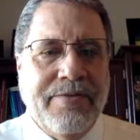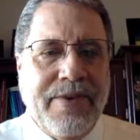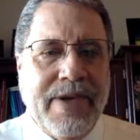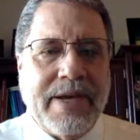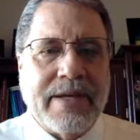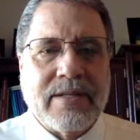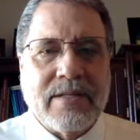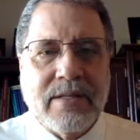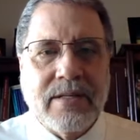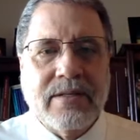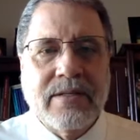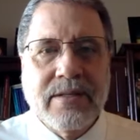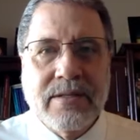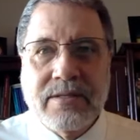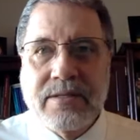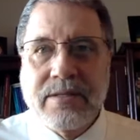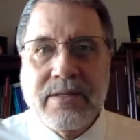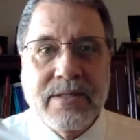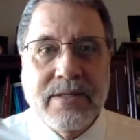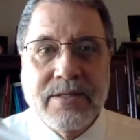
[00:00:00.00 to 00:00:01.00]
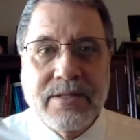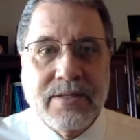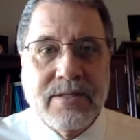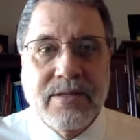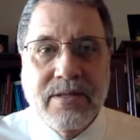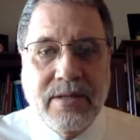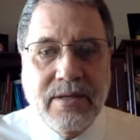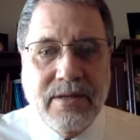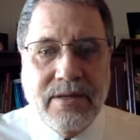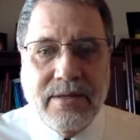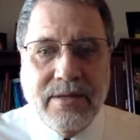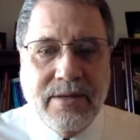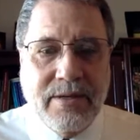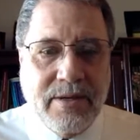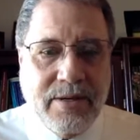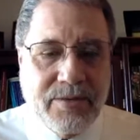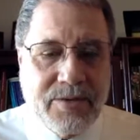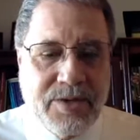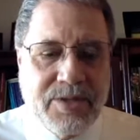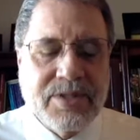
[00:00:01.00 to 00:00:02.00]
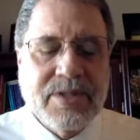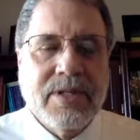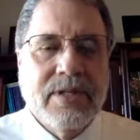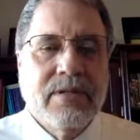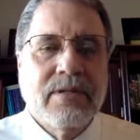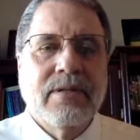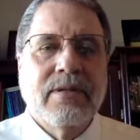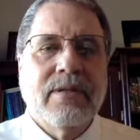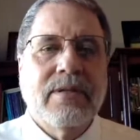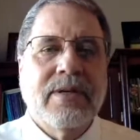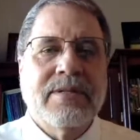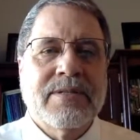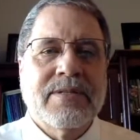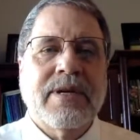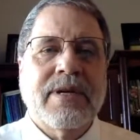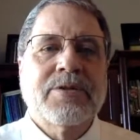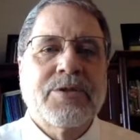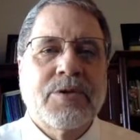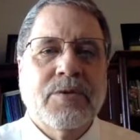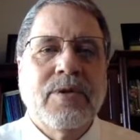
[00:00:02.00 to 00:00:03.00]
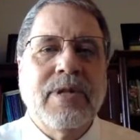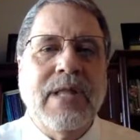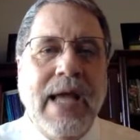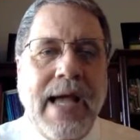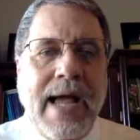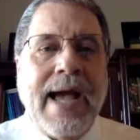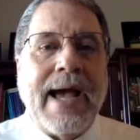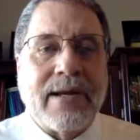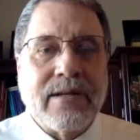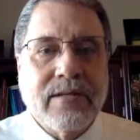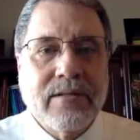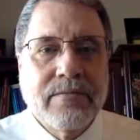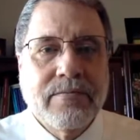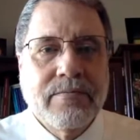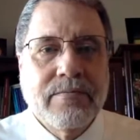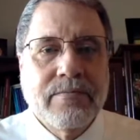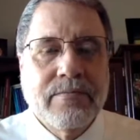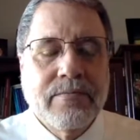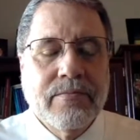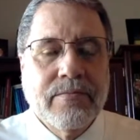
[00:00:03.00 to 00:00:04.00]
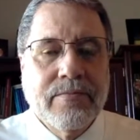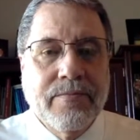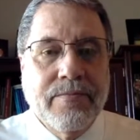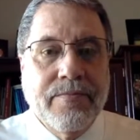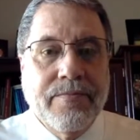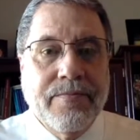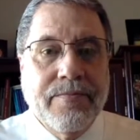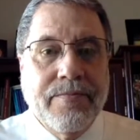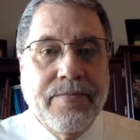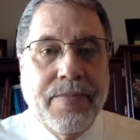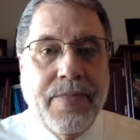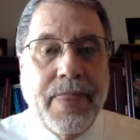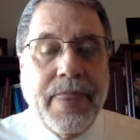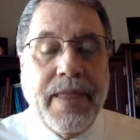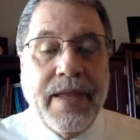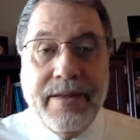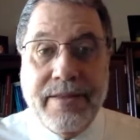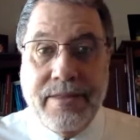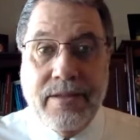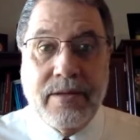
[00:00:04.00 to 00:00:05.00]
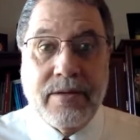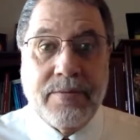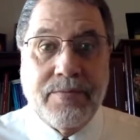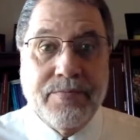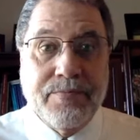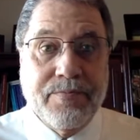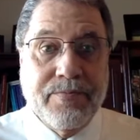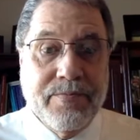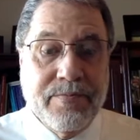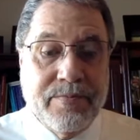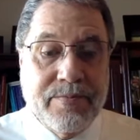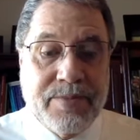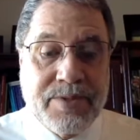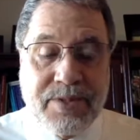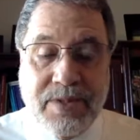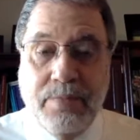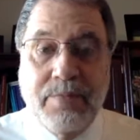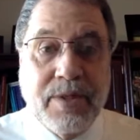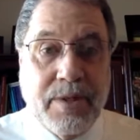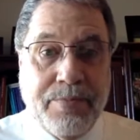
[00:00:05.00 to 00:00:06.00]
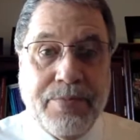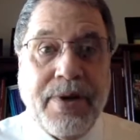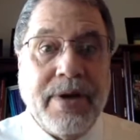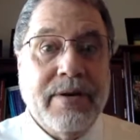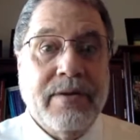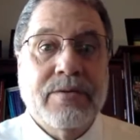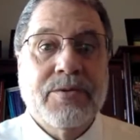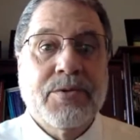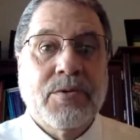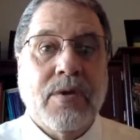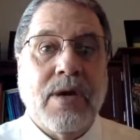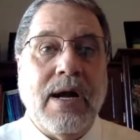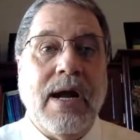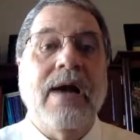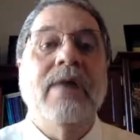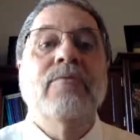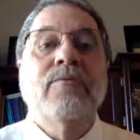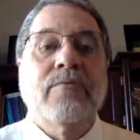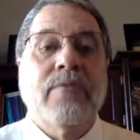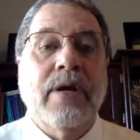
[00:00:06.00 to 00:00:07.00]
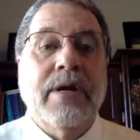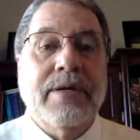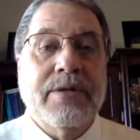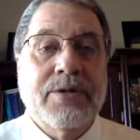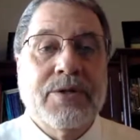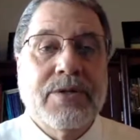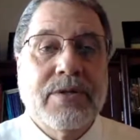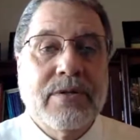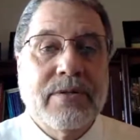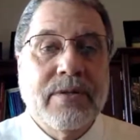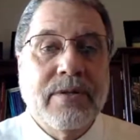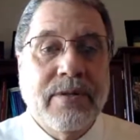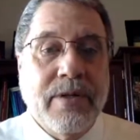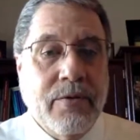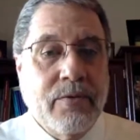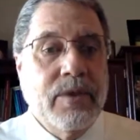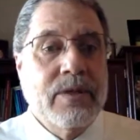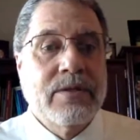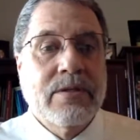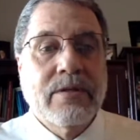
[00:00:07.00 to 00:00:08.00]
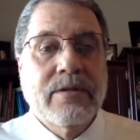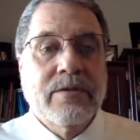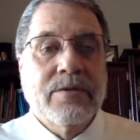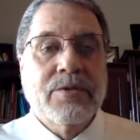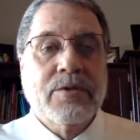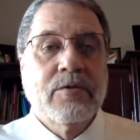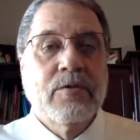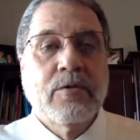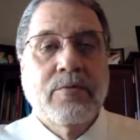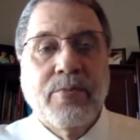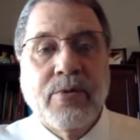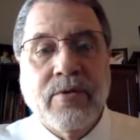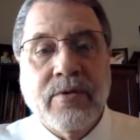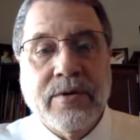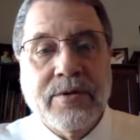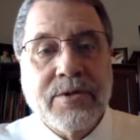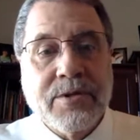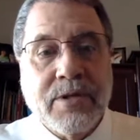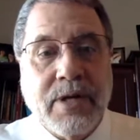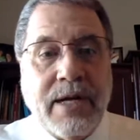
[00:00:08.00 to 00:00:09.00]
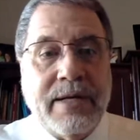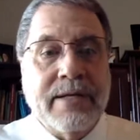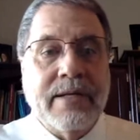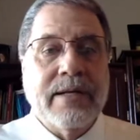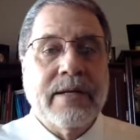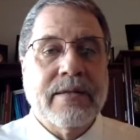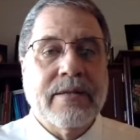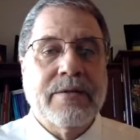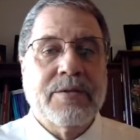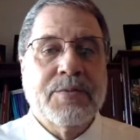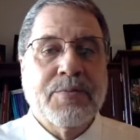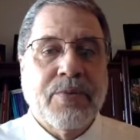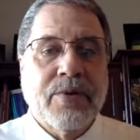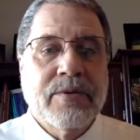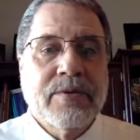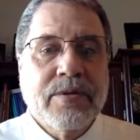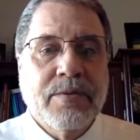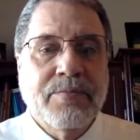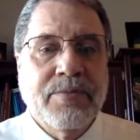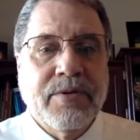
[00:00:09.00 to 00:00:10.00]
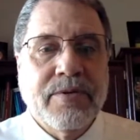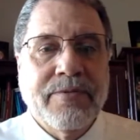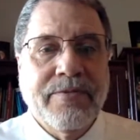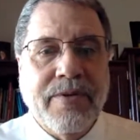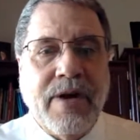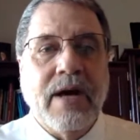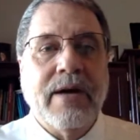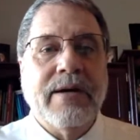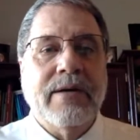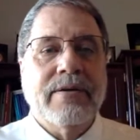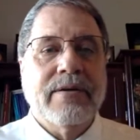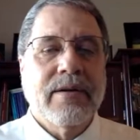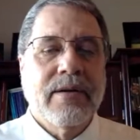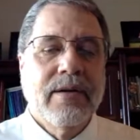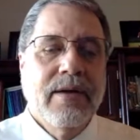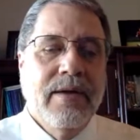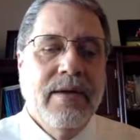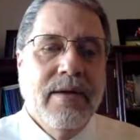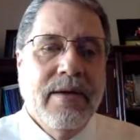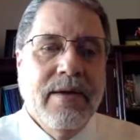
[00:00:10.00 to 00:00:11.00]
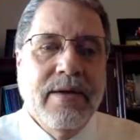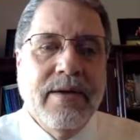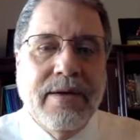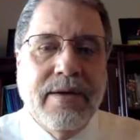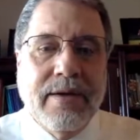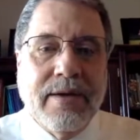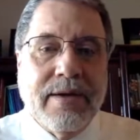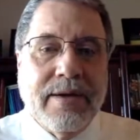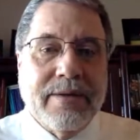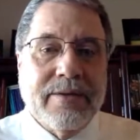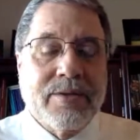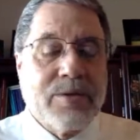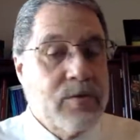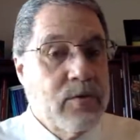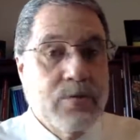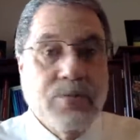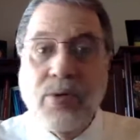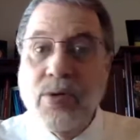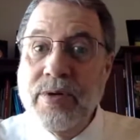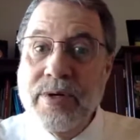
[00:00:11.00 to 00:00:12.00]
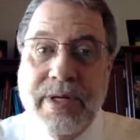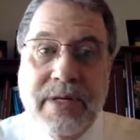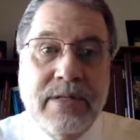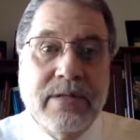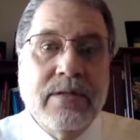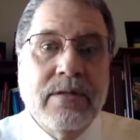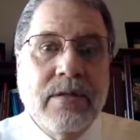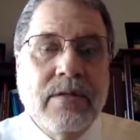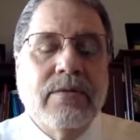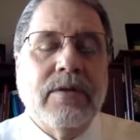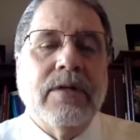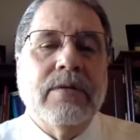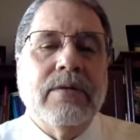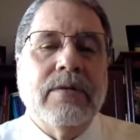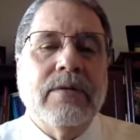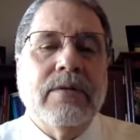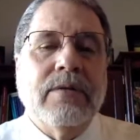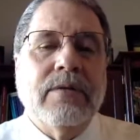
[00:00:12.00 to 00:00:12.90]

effects that this is, you know, still a sexual act. And some of the parents were outraged, and they went to the school board and tried to get this principal fired. The school board didn't do it.